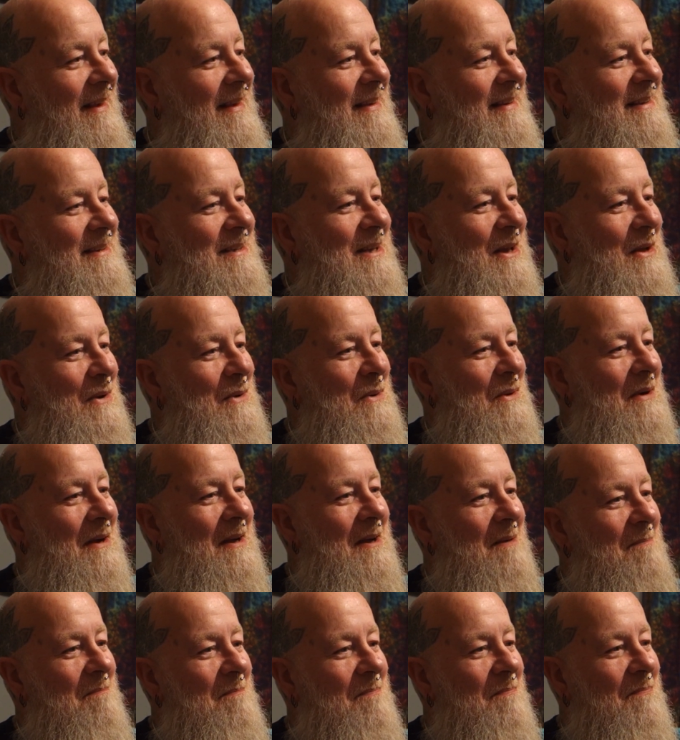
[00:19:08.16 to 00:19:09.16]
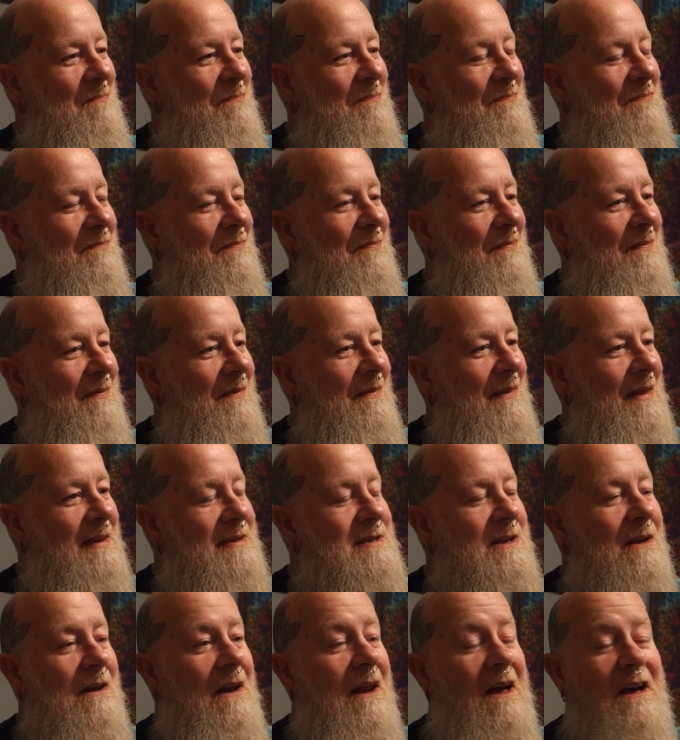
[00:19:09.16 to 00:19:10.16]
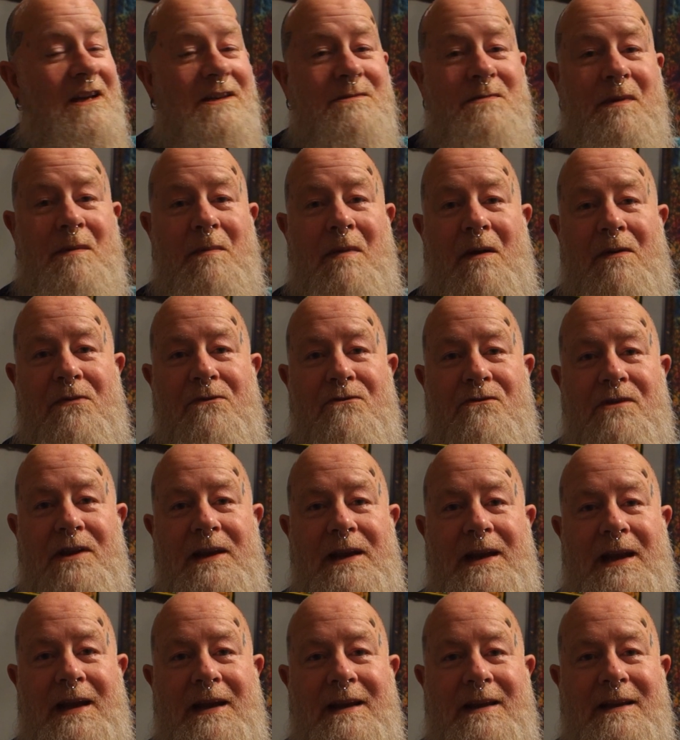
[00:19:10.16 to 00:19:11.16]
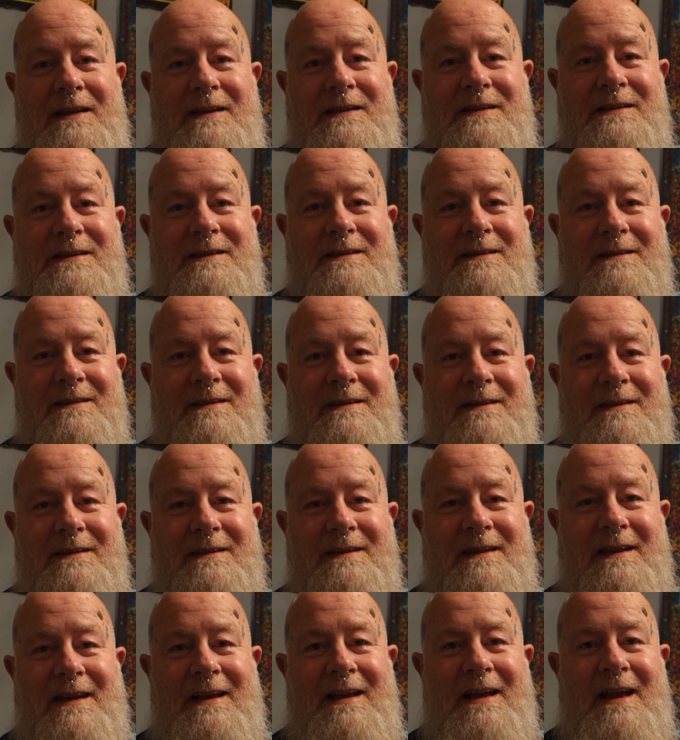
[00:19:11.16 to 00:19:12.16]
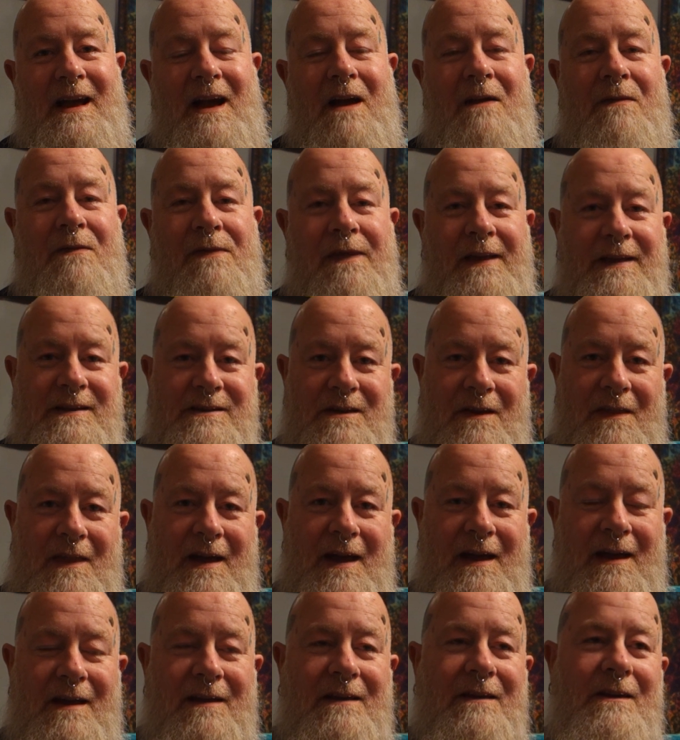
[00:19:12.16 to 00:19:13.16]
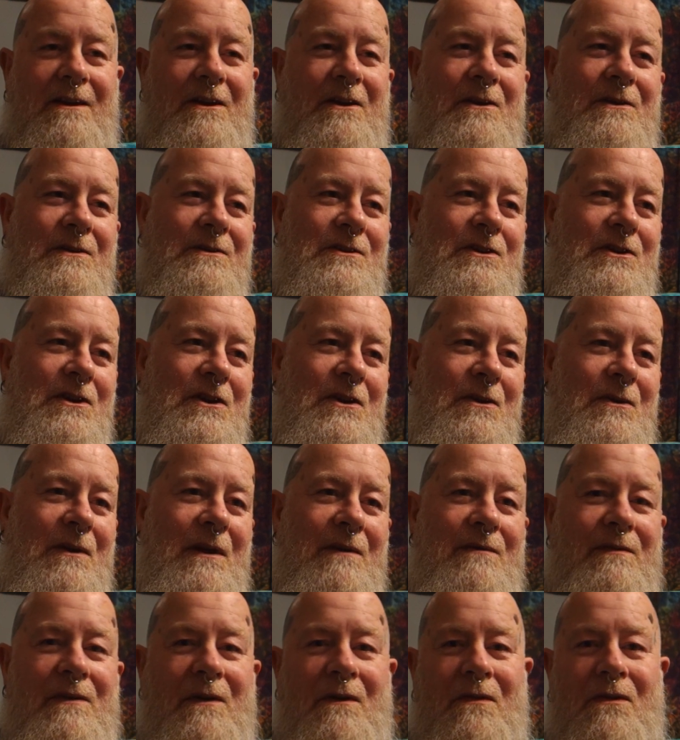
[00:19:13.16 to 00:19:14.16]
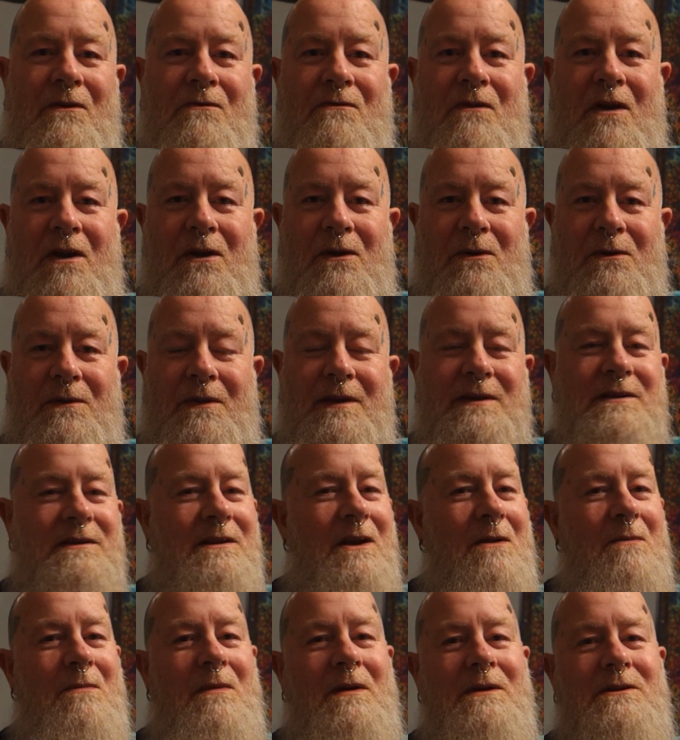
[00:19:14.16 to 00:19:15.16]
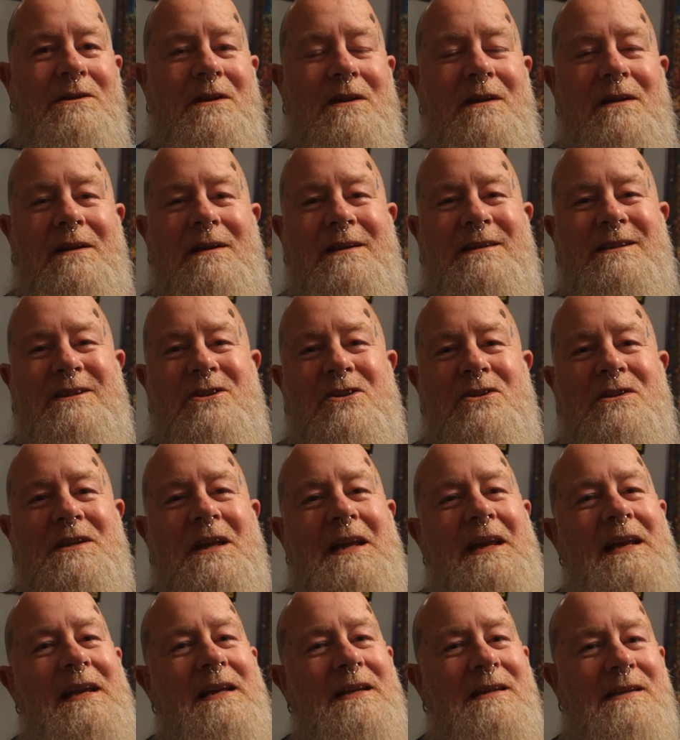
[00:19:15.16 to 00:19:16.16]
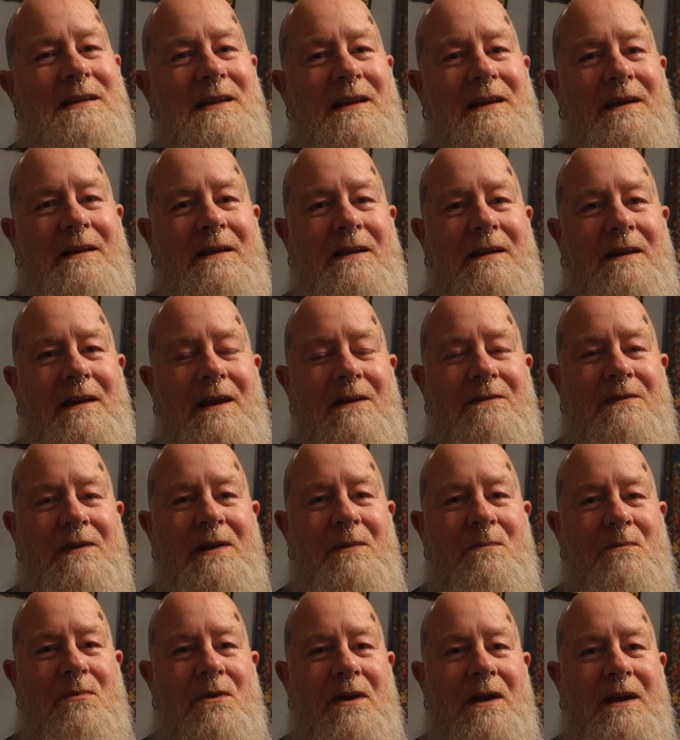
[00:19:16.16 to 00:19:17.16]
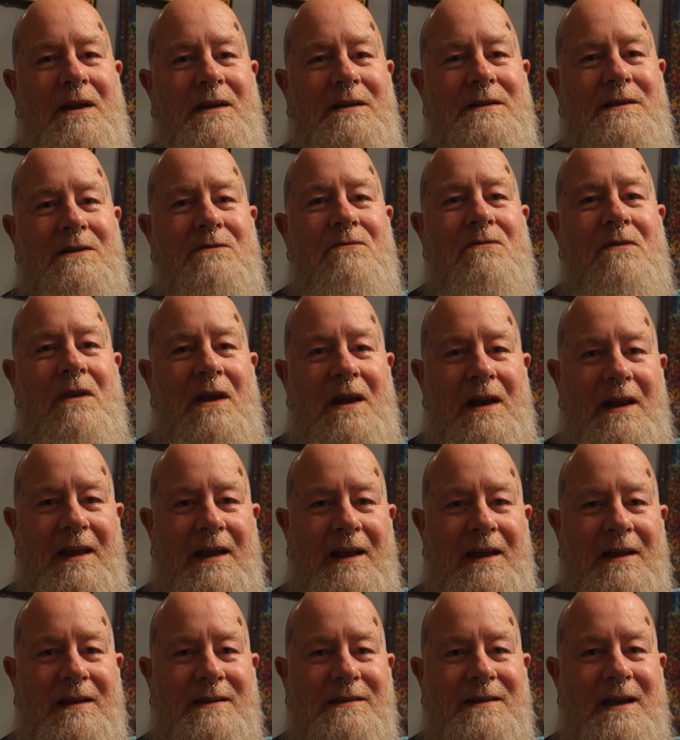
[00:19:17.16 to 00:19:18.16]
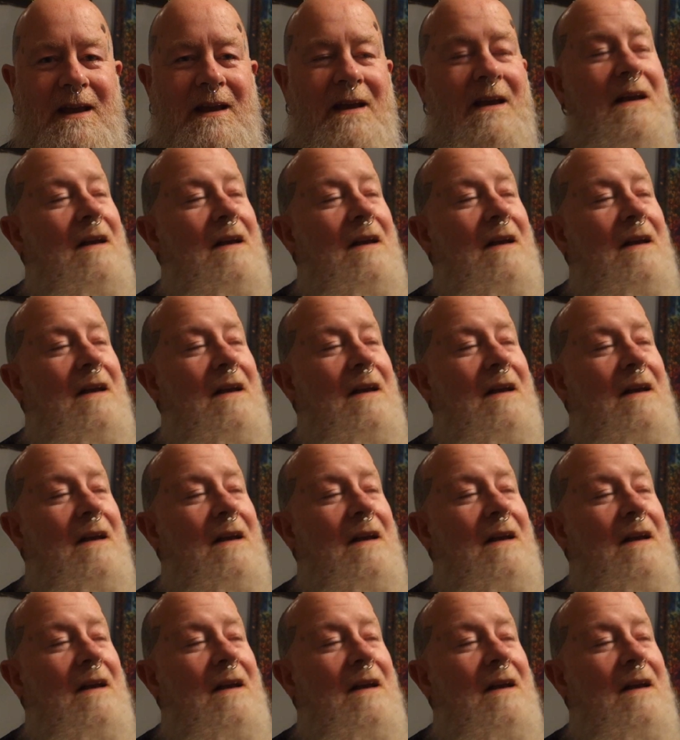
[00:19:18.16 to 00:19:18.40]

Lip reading: So that's going to last me about 3 days. And things like that, you couldn't do living on the road. There's so much, it's just easy living in bricks. It really is.